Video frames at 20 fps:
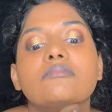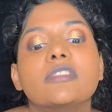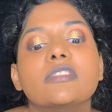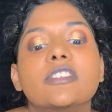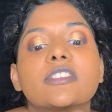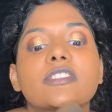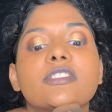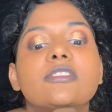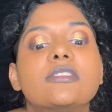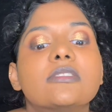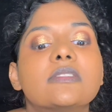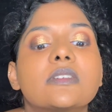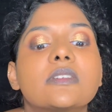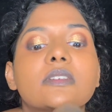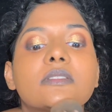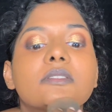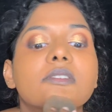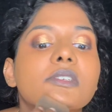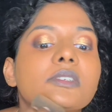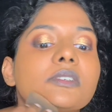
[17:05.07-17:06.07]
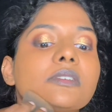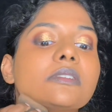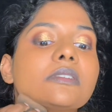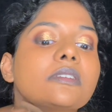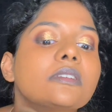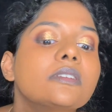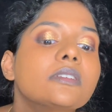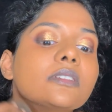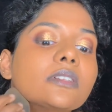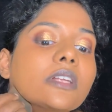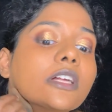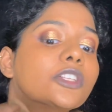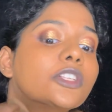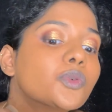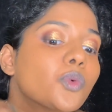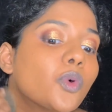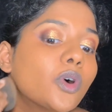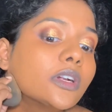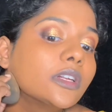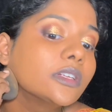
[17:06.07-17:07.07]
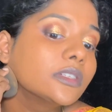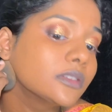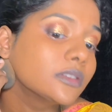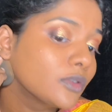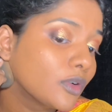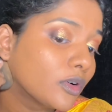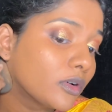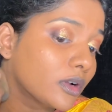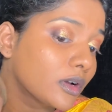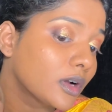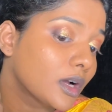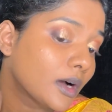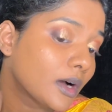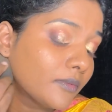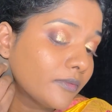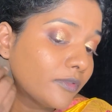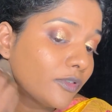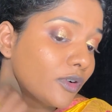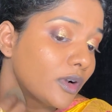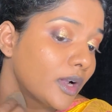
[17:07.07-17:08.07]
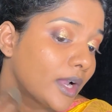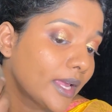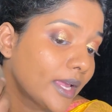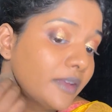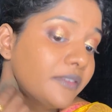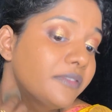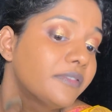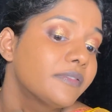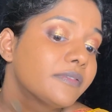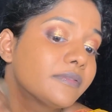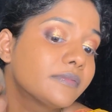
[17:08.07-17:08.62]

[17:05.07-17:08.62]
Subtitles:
because that's what is gonna come for life